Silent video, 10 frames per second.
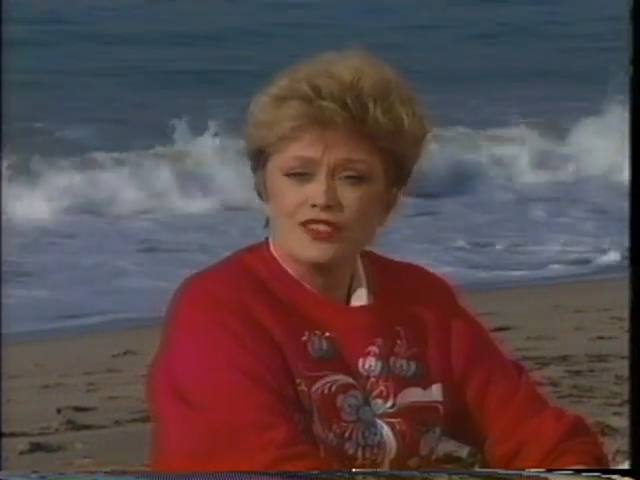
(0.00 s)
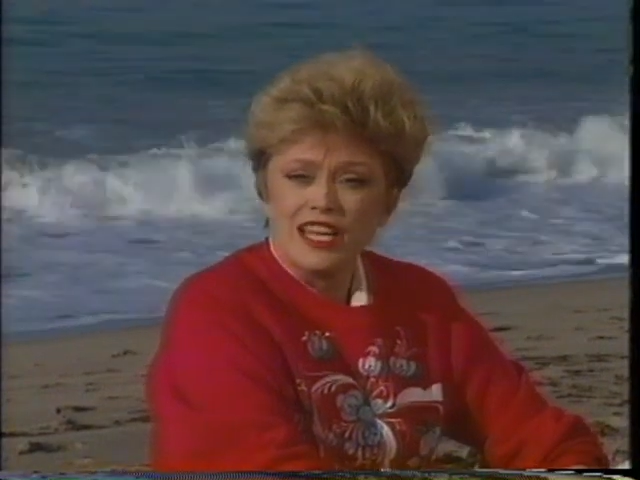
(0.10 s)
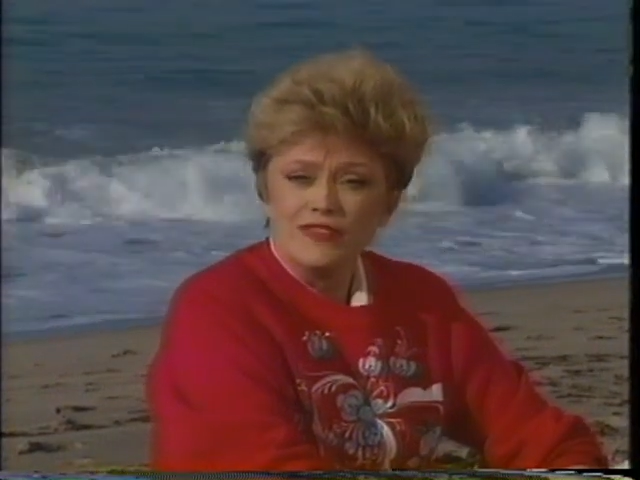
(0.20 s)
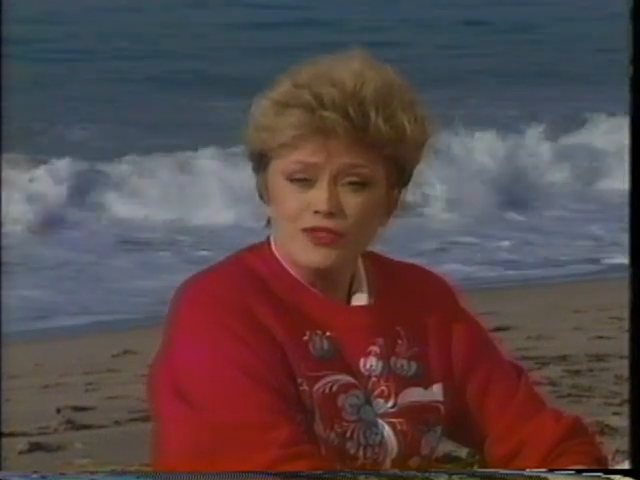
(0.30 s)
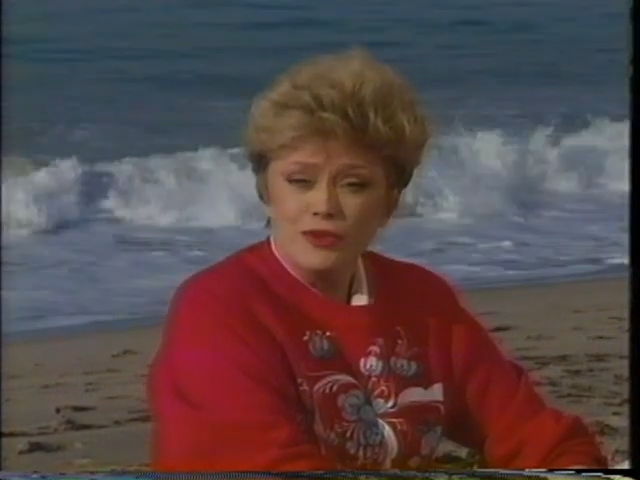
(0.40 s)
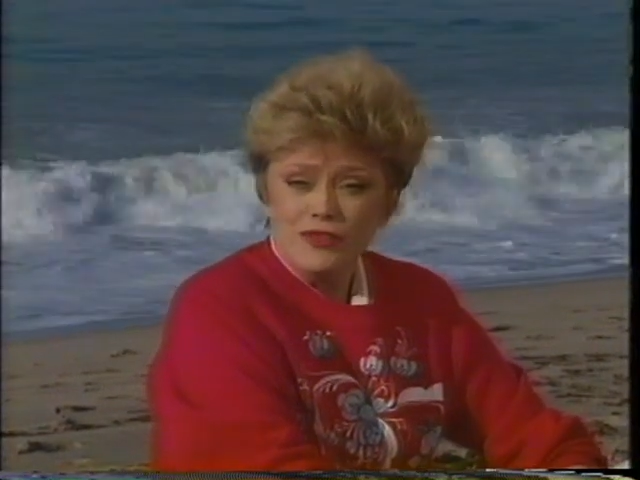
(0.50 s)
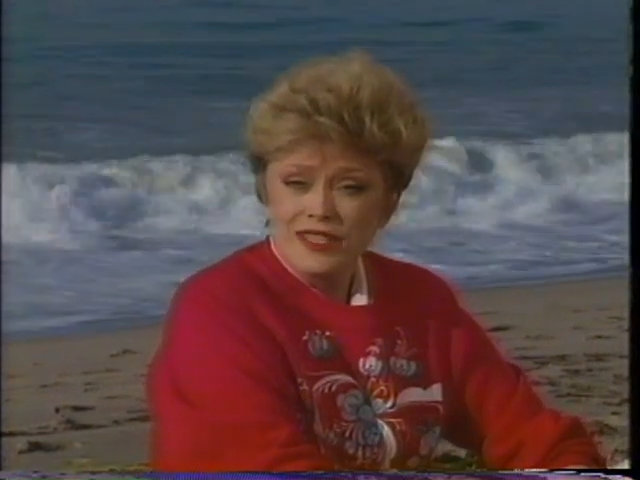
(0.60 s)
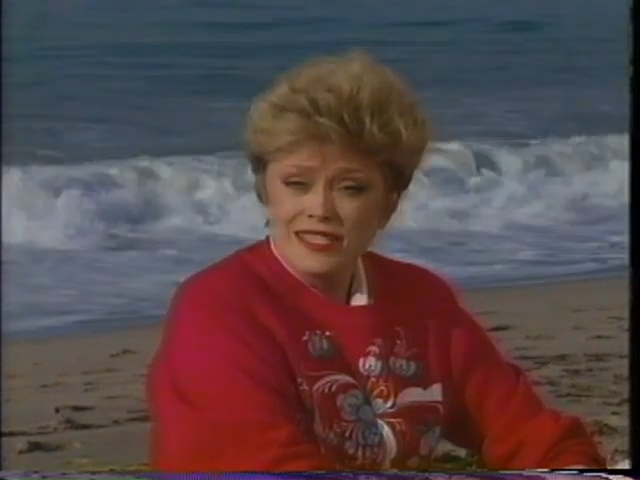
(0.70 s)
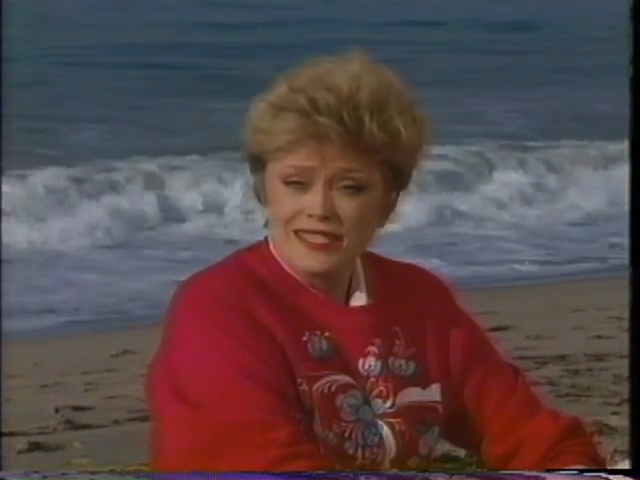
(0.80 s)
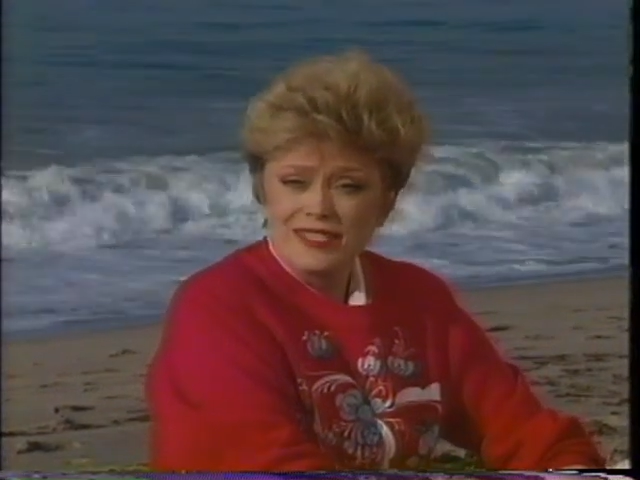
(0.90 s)
David
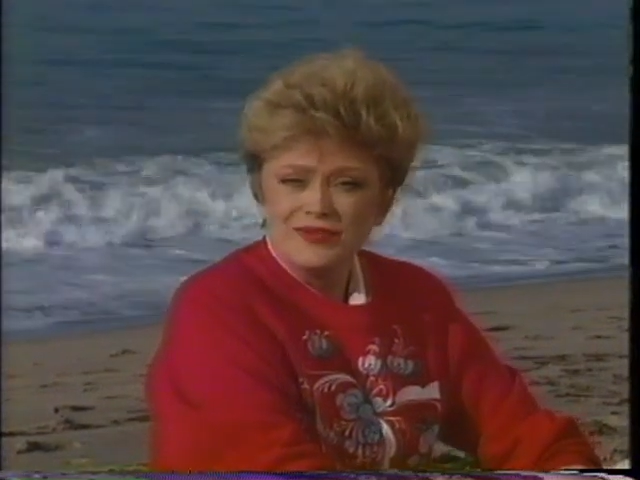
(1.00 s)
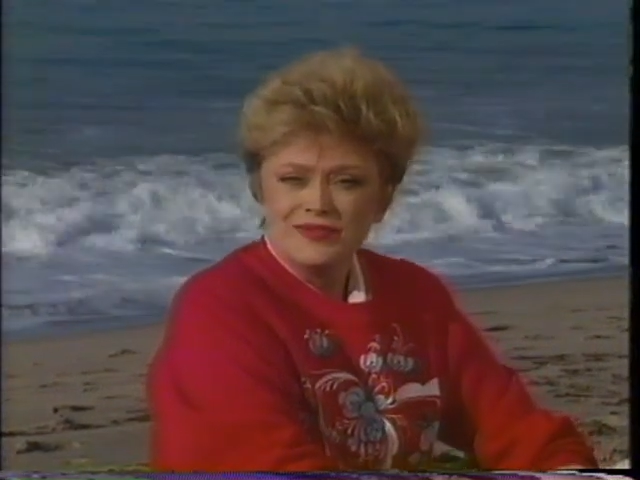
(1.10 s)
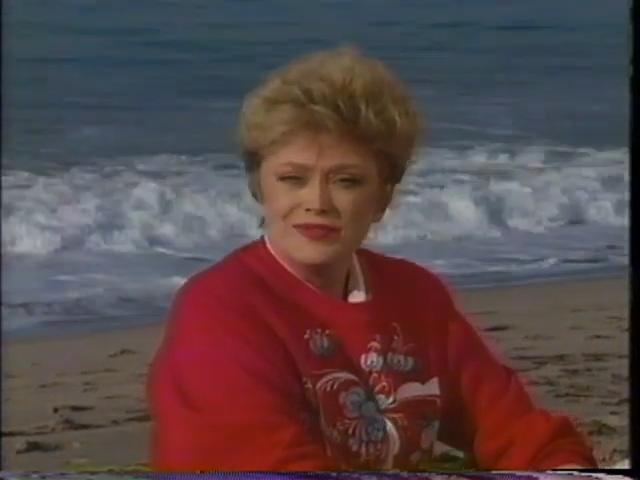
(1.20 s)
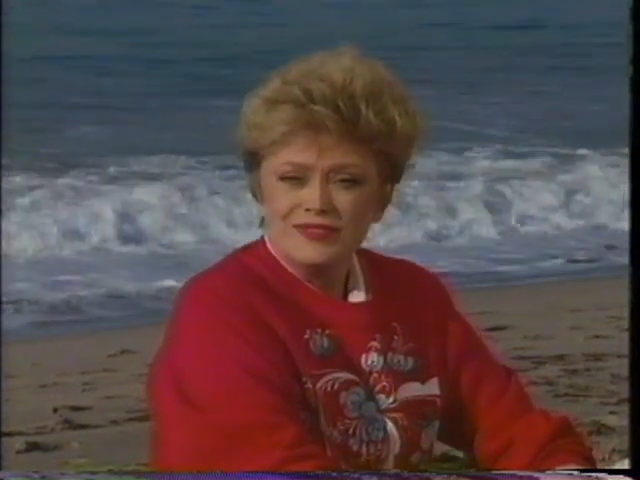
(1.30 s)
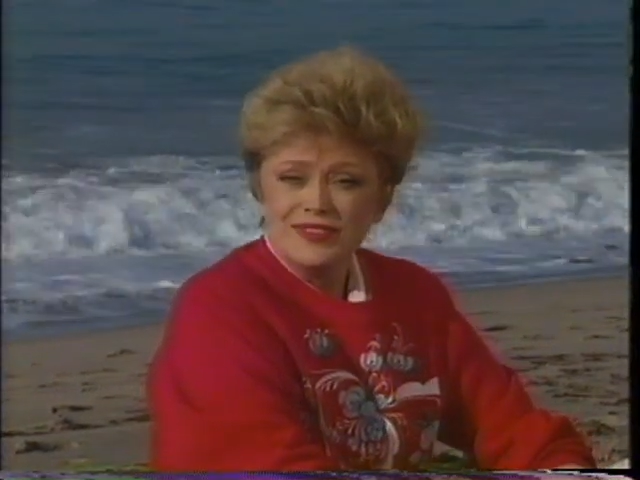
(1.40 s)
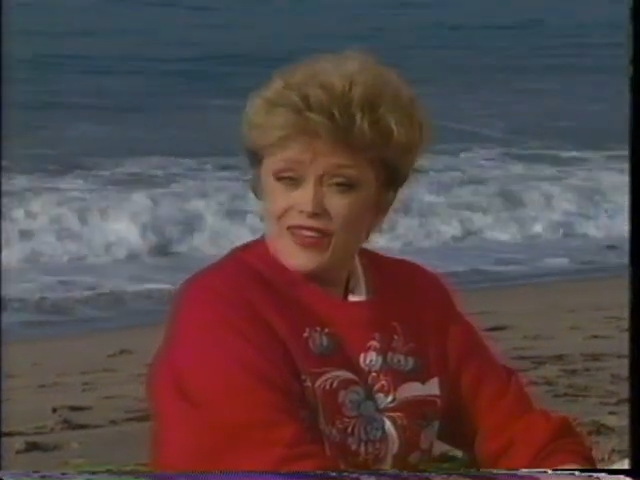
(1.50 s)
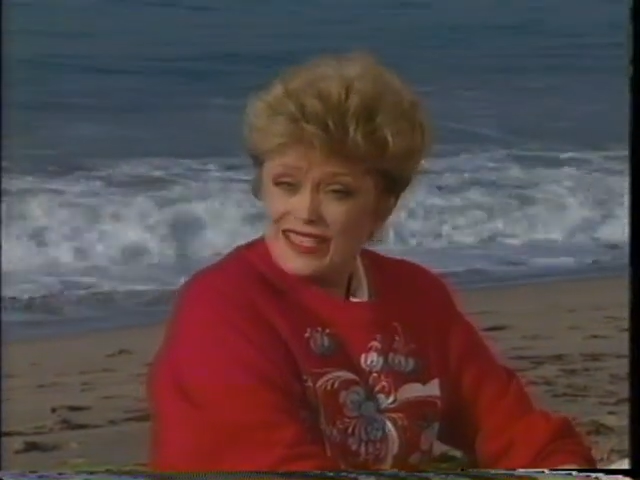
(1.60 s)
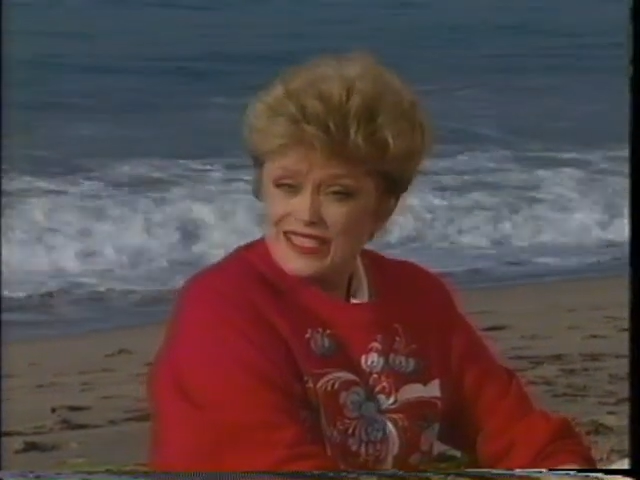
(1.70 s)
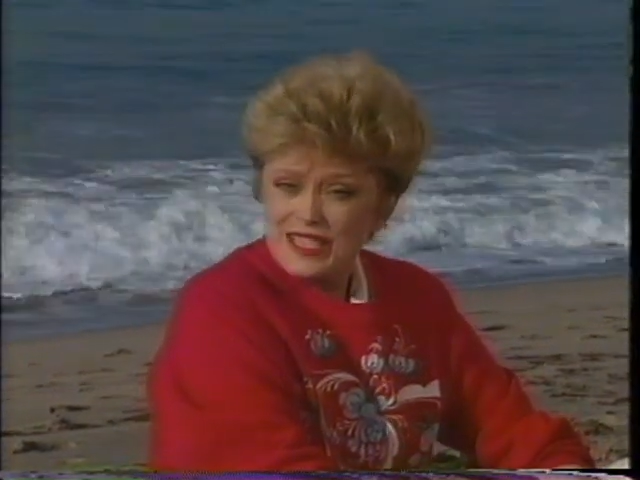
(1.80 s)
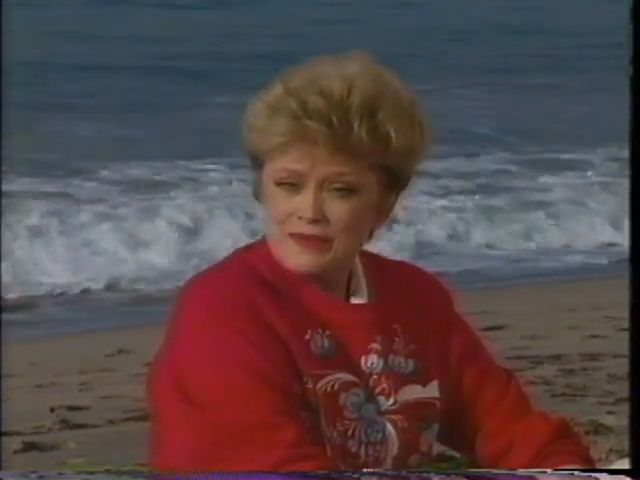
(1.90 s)
Griffiths. In
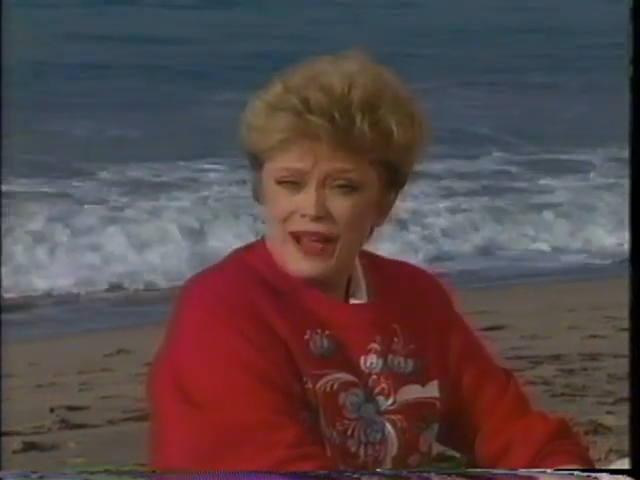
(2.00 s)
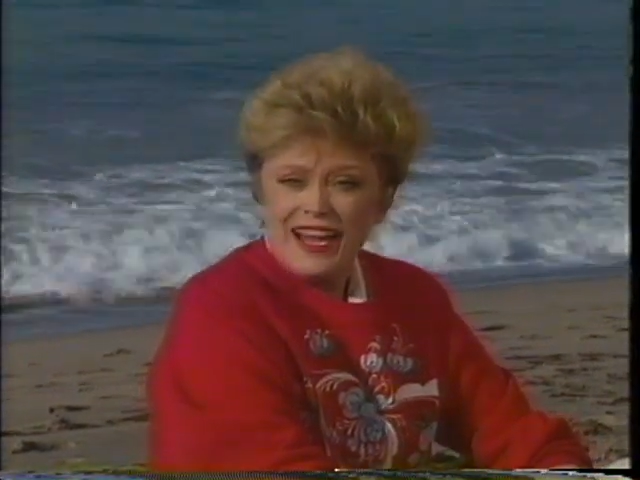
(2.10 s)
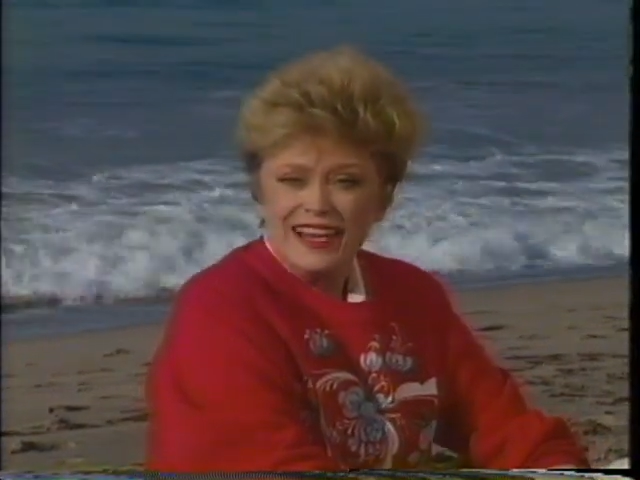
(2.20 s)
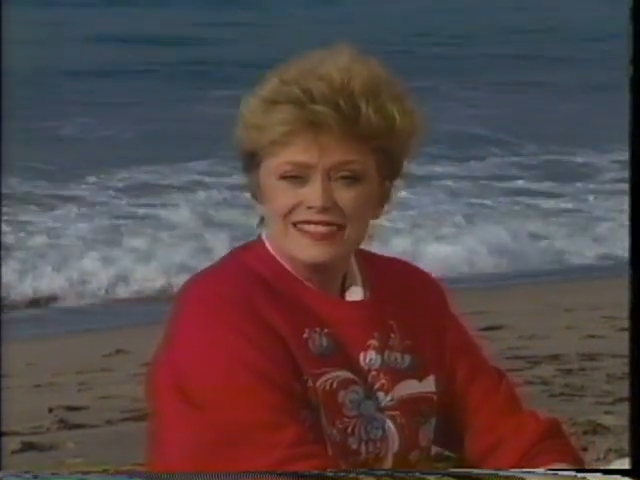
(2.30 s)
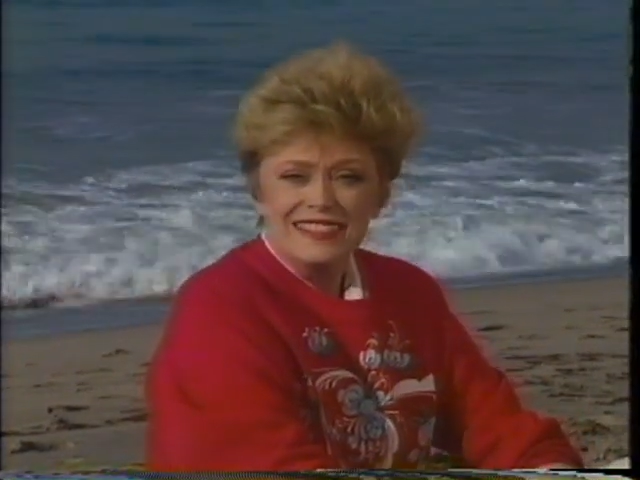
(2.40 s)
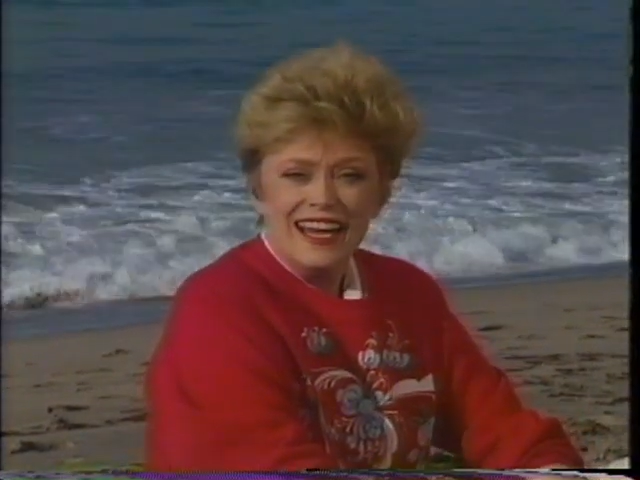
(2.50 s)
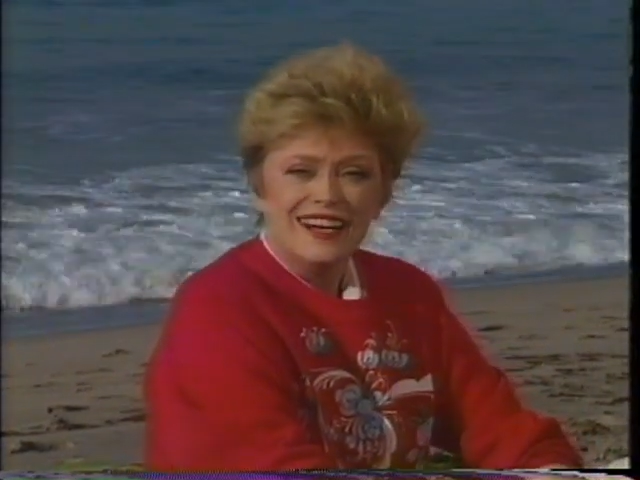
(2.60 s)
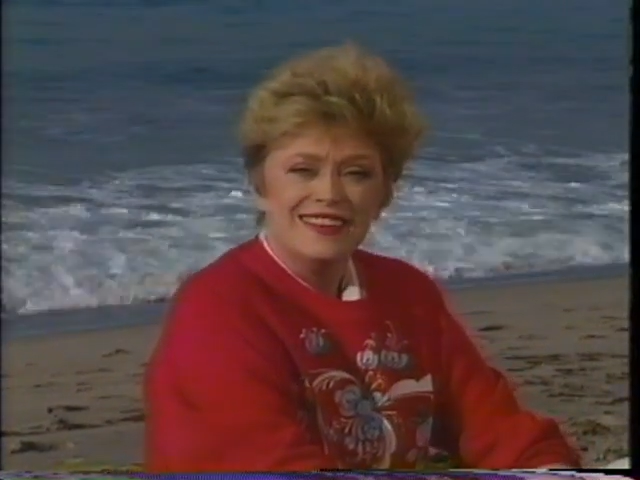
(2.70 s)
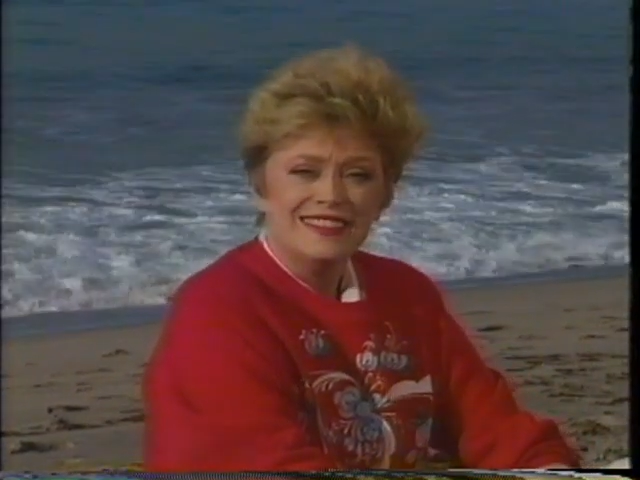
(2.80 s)
fact, he's at my house now.